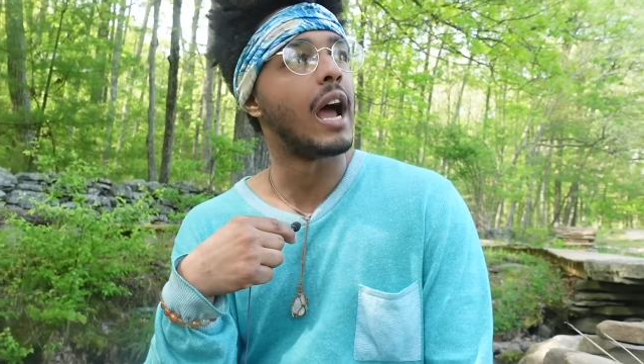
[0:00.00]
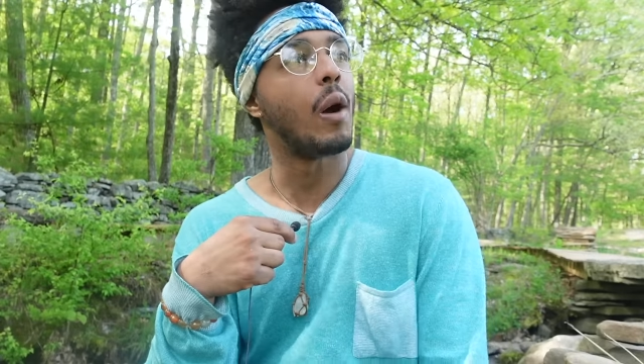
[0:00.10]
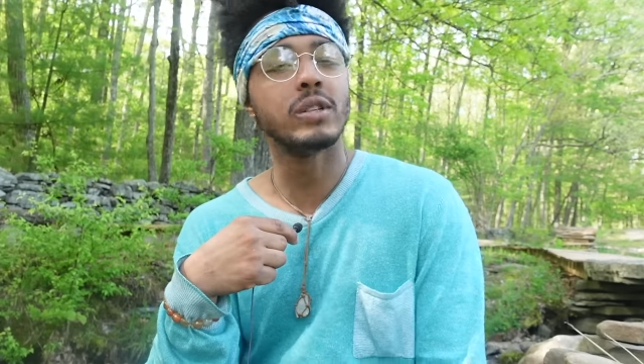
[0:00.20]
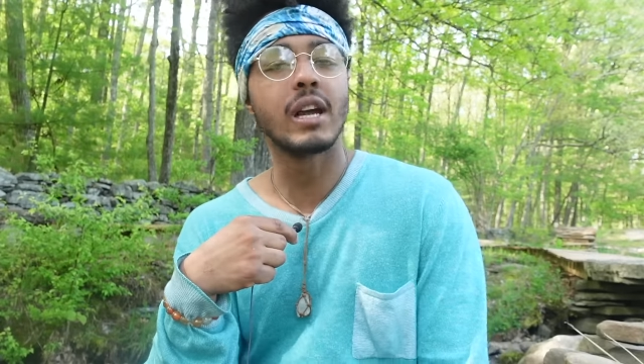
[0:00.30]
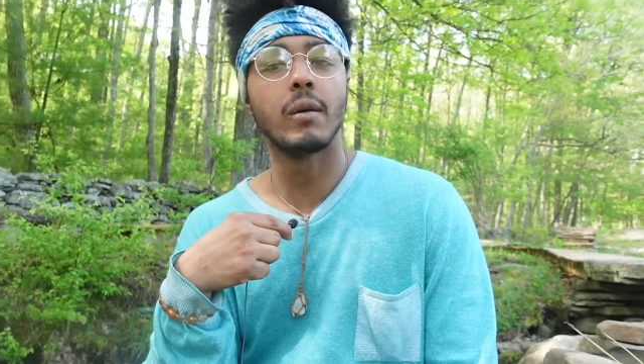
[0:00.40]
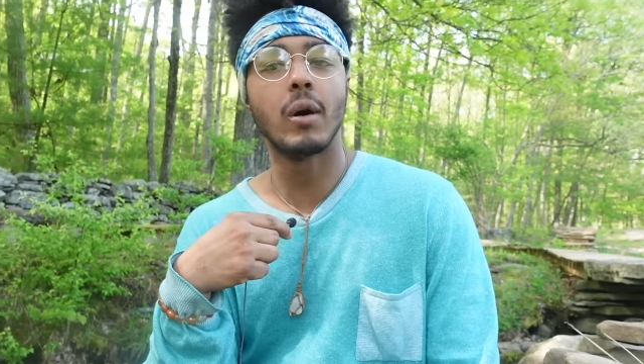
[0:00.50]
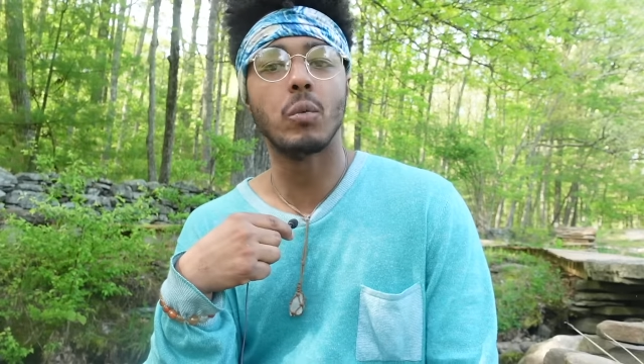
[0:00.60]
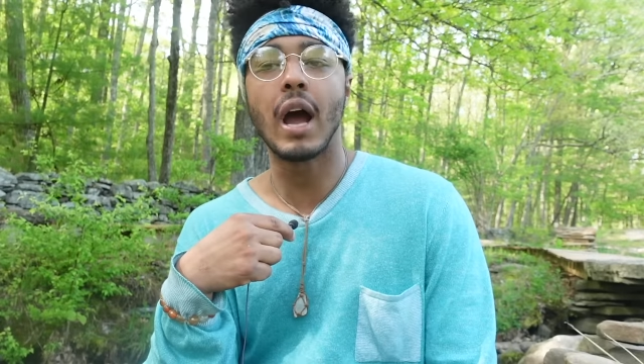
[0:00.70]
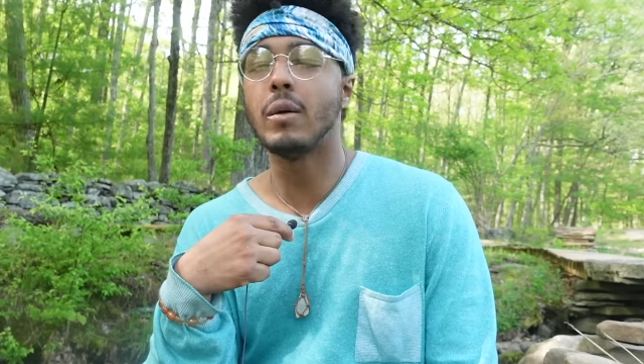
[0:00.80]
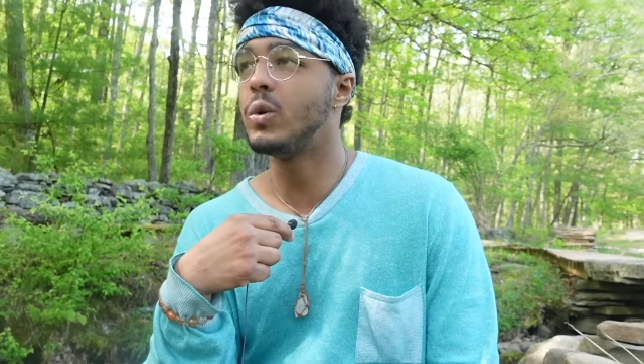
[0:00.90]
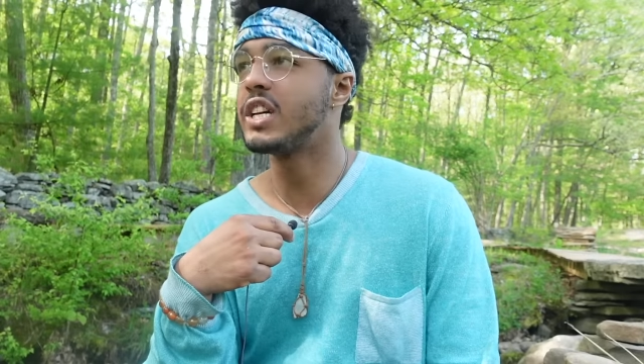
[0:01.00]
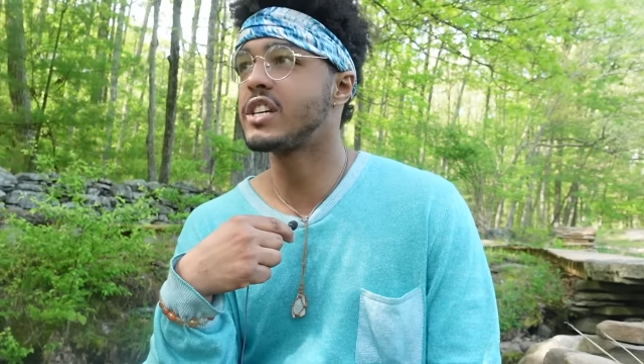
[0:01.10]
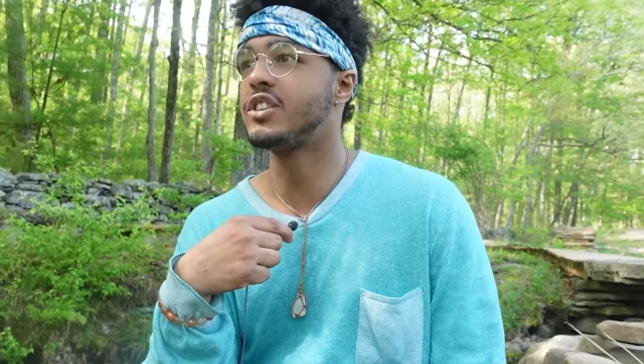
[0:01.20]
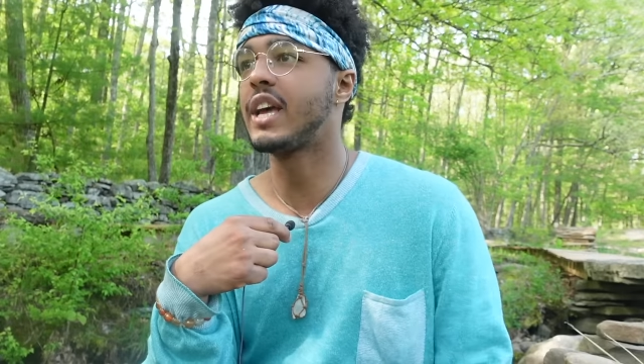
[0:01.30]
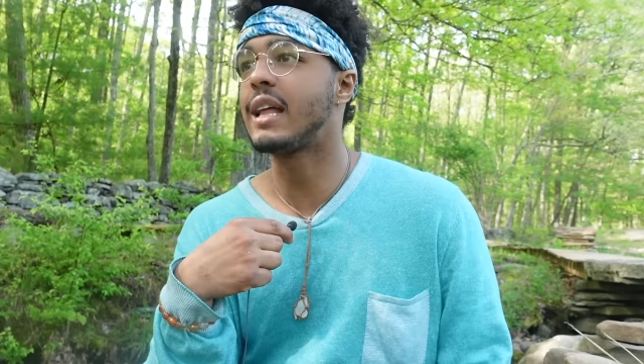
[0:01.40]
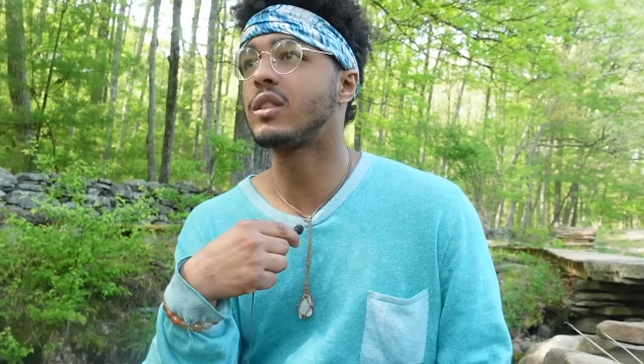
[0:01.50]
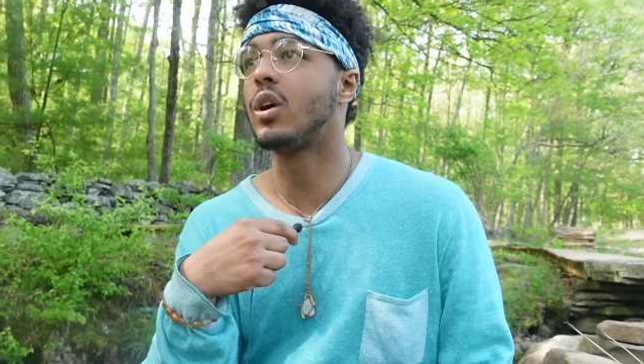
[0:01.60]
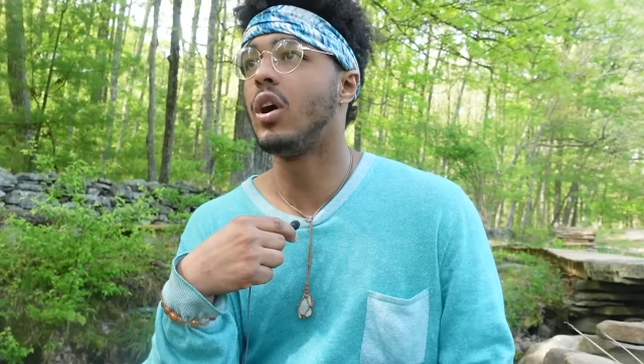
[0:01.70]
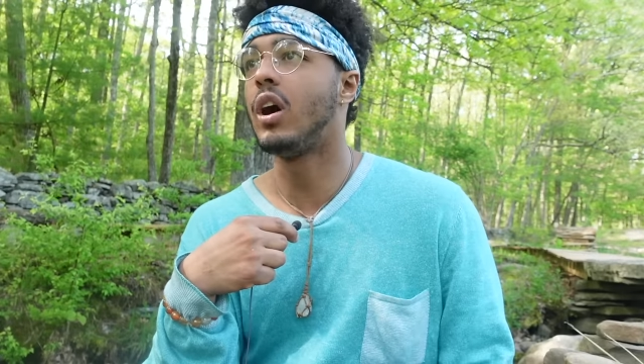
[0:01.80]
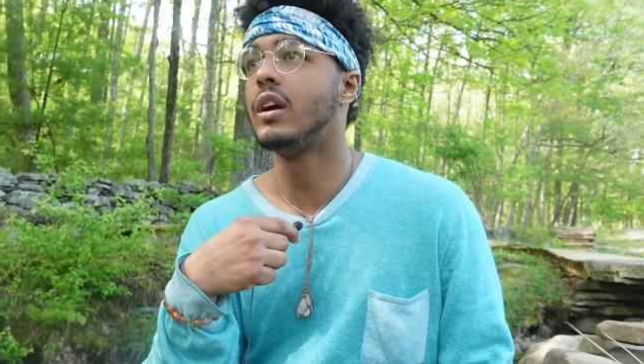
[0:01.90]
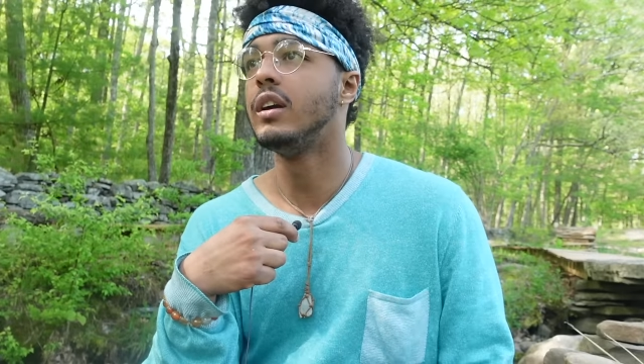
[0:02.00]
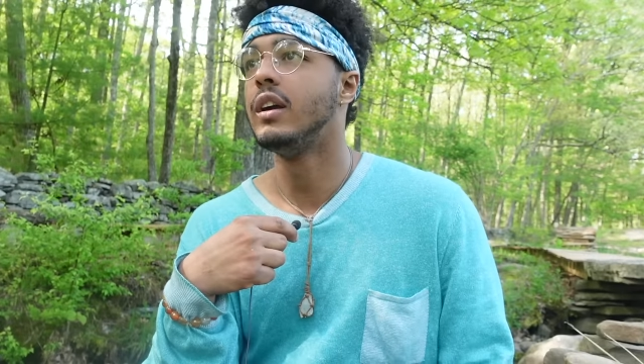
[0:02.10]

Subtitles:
I wish I could just get out the car